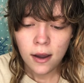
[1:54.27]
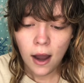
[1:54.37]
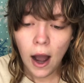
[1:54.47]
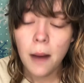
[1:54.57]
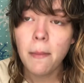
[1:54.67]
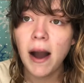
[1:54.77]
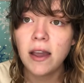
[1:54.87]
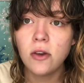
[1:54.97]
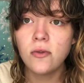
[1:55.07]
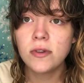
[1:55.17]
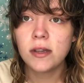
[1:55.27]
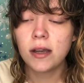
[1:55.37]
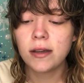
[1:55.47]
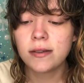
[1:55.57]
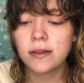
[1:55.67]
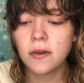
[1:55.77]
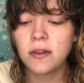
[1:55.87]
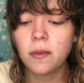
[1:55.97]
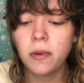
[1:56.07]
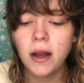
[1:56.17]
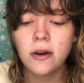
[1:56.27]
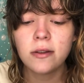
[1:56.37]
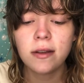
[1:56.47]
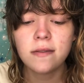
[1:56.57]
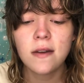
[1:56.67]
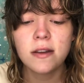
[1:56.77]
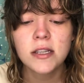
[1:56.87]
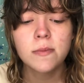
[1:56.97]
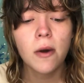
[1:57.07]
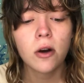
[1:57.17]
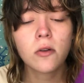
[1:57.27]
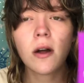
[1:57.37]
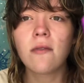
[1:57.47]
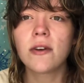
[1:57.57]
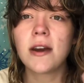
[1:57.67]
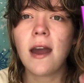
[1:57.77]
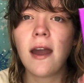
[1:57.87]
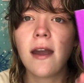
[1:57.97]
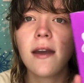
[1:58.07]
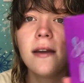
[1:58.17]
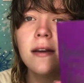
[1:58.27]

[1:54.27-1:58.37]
I might use this. So it's a planner that says sparkle every day